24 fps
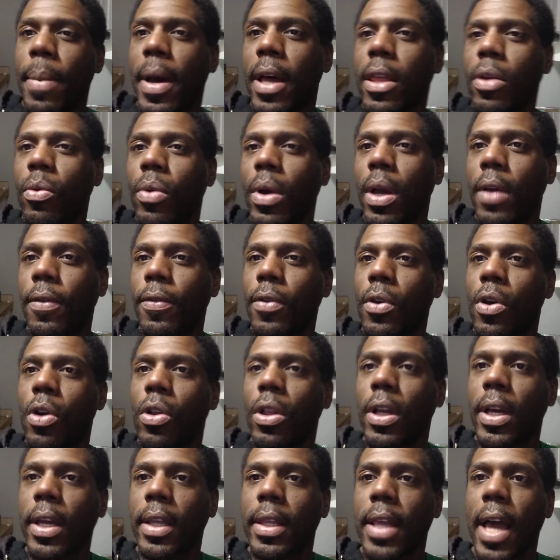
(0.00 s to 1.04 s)
By the way, if you go
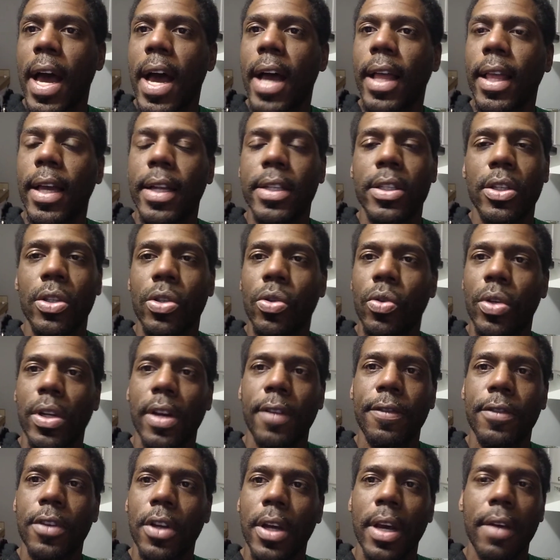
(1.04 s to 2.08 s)
look at the highlights, I do it
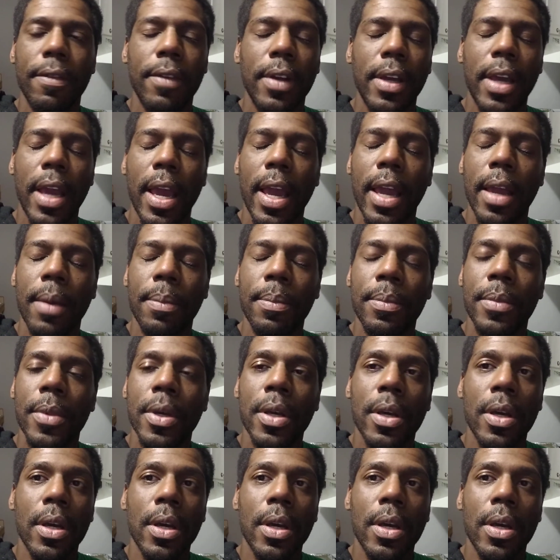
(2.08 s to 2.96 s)
after every game.